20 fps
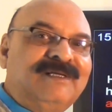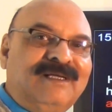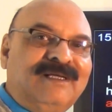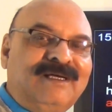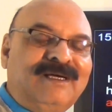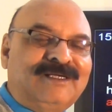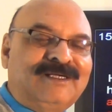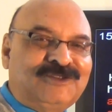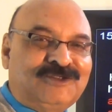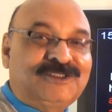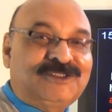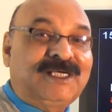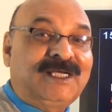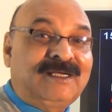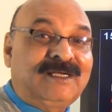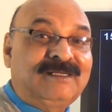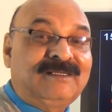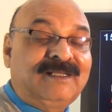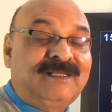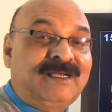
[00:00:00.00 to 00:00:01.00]
He also
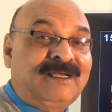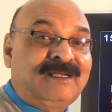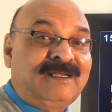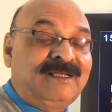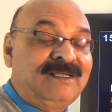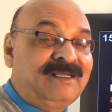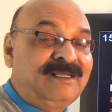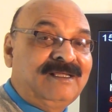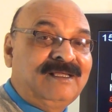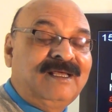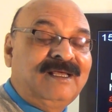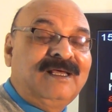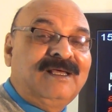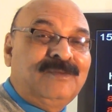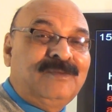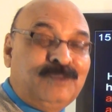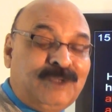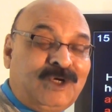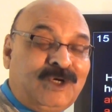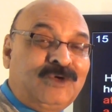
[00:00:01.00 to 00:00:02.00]
said that he
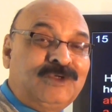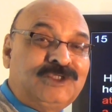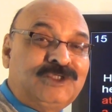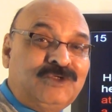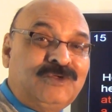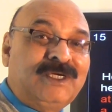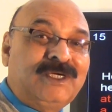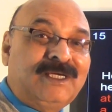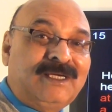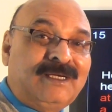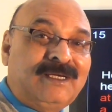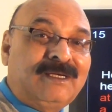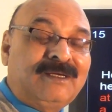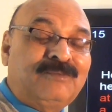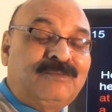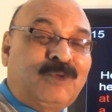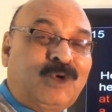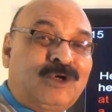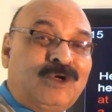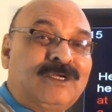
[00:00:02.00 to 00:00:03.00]
belonged to
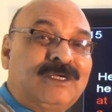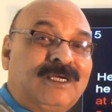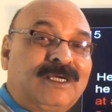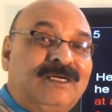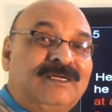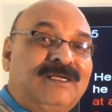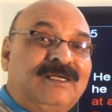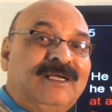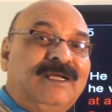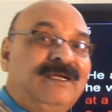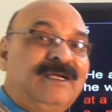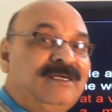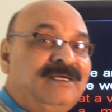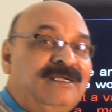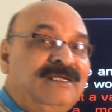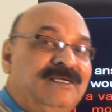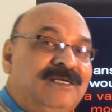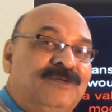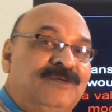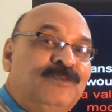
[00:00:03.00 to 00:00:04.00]
a modern country and
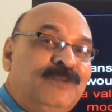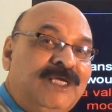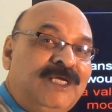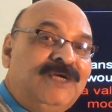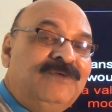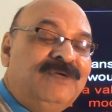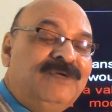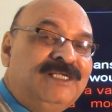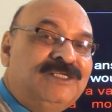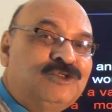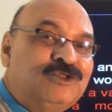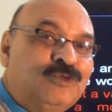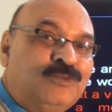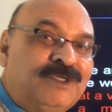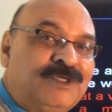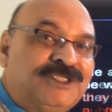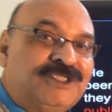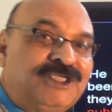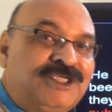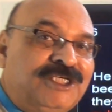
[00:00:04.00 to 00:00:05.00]
didn't believe in
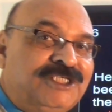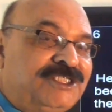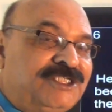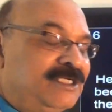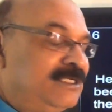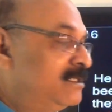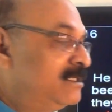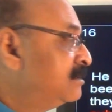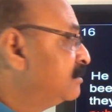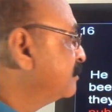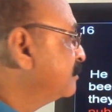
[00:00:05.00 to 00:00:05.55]
superstition.